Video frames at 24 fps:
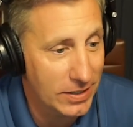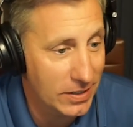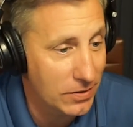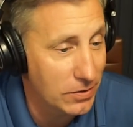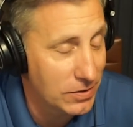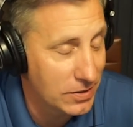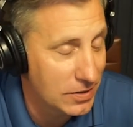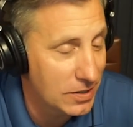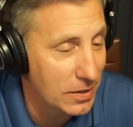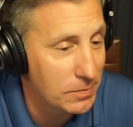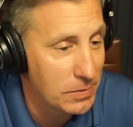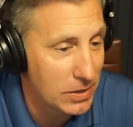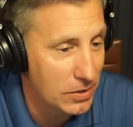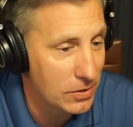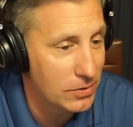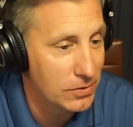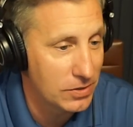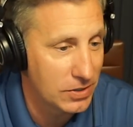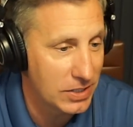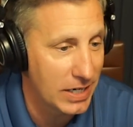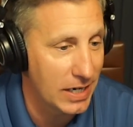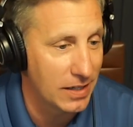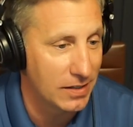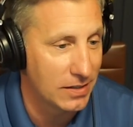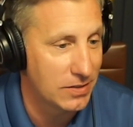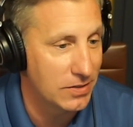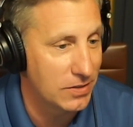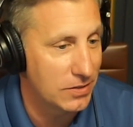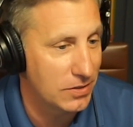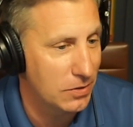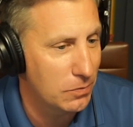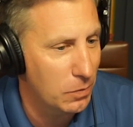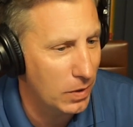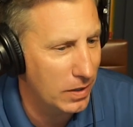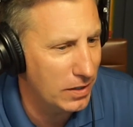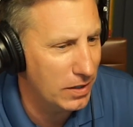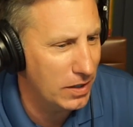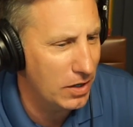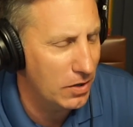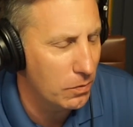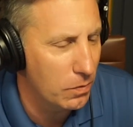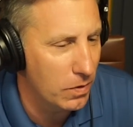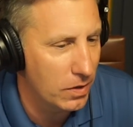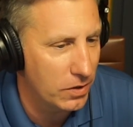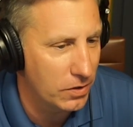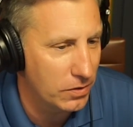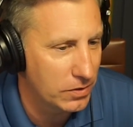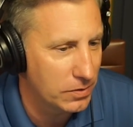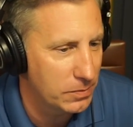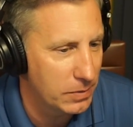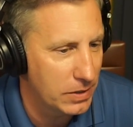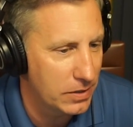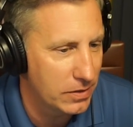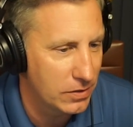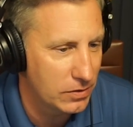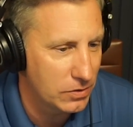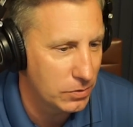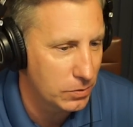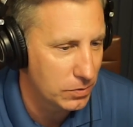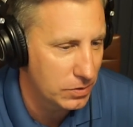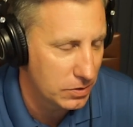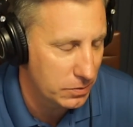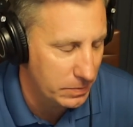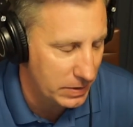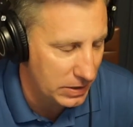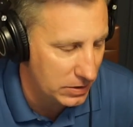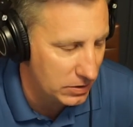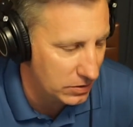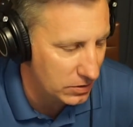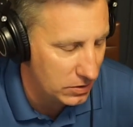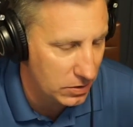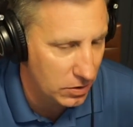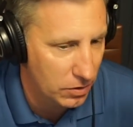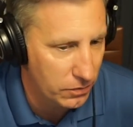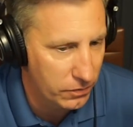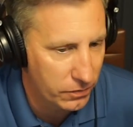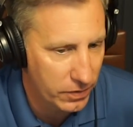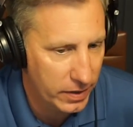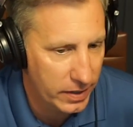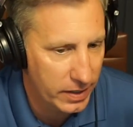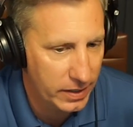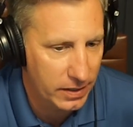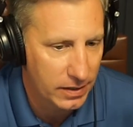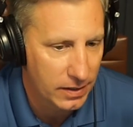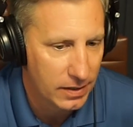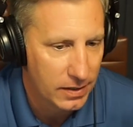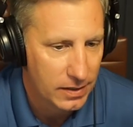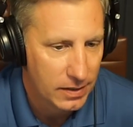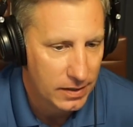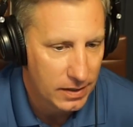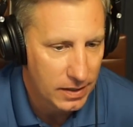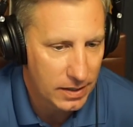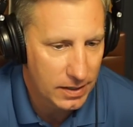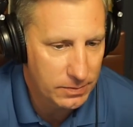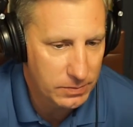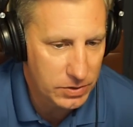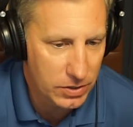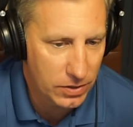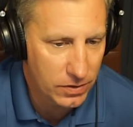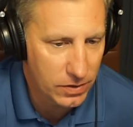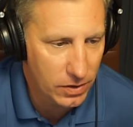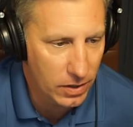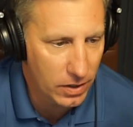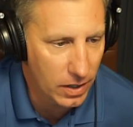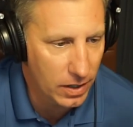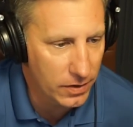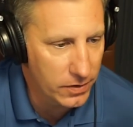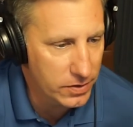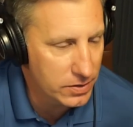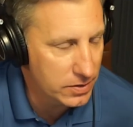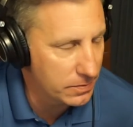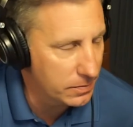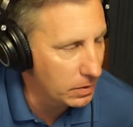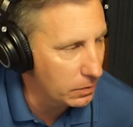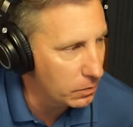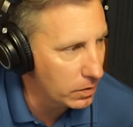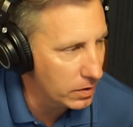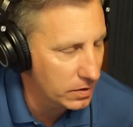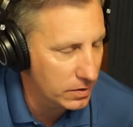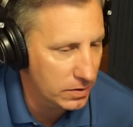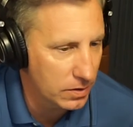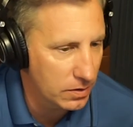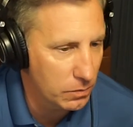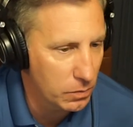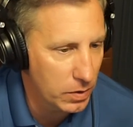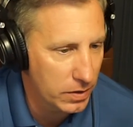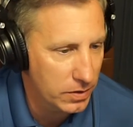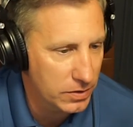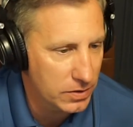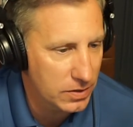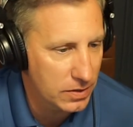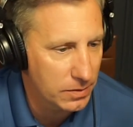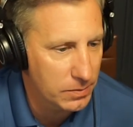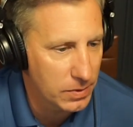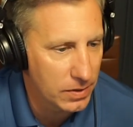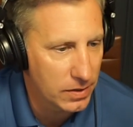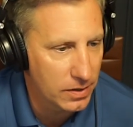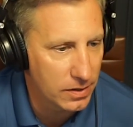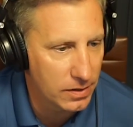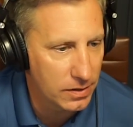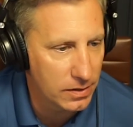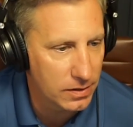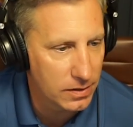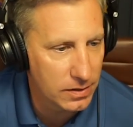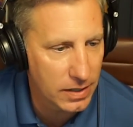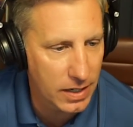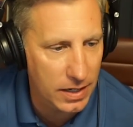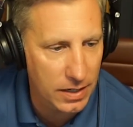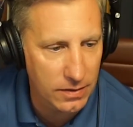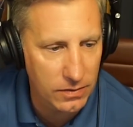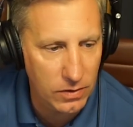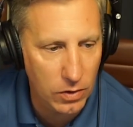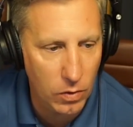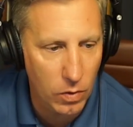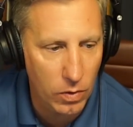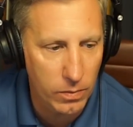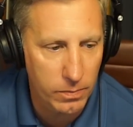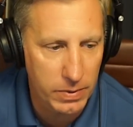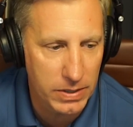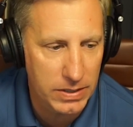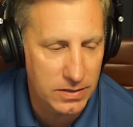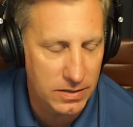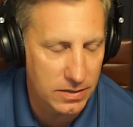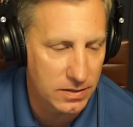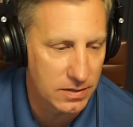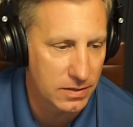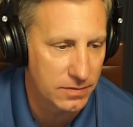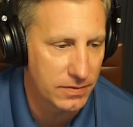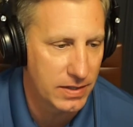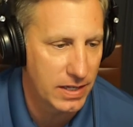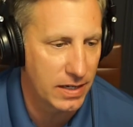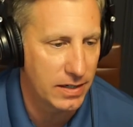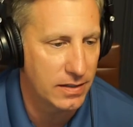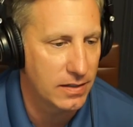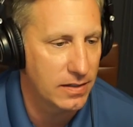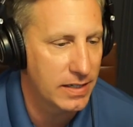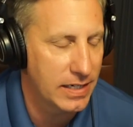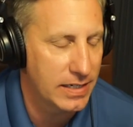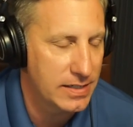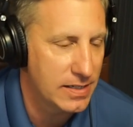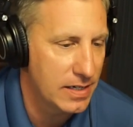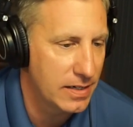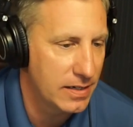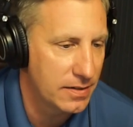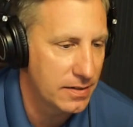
some of those challenges, and what, you know, what ultimately the tools. You mentioned Snowflake. I'm sure there are others. I mean, what are some of the kind of the core pieces of that data